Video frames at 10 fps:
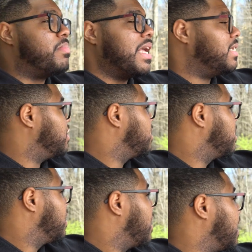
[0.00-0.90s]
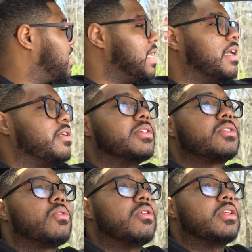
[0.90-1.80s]
bend at the end of
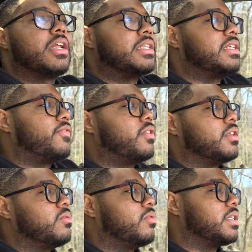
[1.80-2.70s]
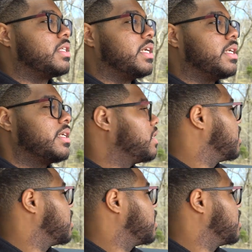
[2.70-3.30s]
this corner that I definitely wanna take.